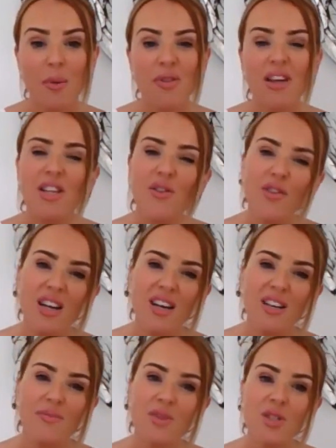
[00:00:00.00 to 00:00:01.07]
But then you feel
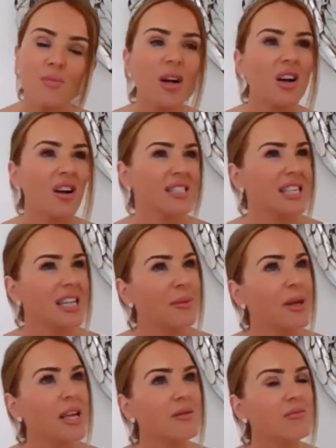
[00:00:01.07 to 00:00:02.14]
like, does my guide hear
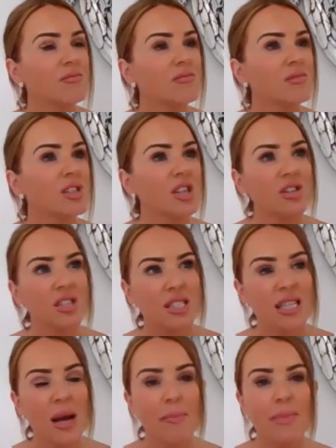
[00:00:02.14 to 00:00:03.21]
me? Do they
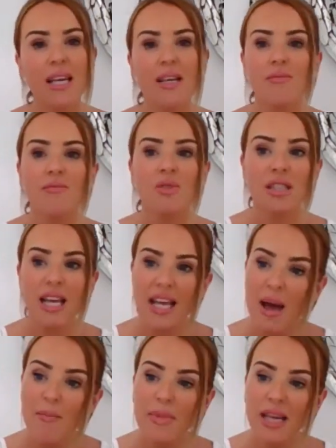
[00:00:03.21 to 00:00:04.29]
understand me? Do they
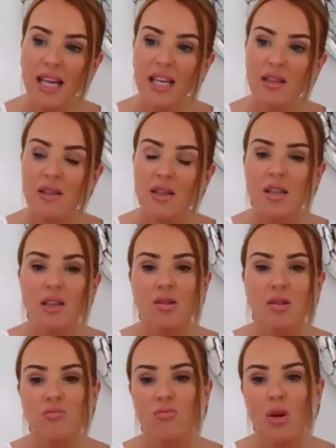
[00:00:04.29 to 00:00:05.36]
get me?
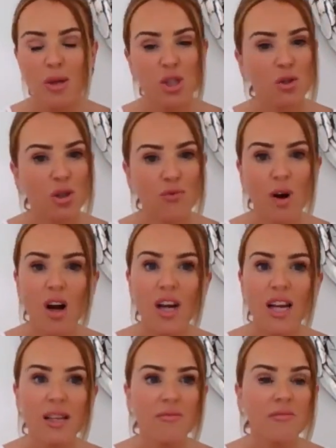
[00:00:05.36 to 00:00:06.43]
Am I doing it
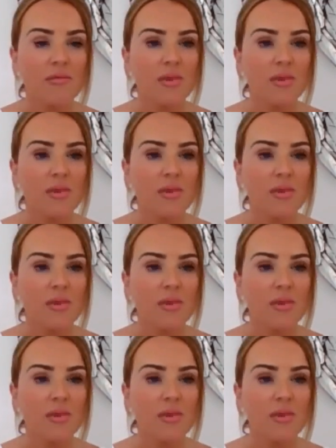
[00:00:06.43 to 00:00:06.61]
right?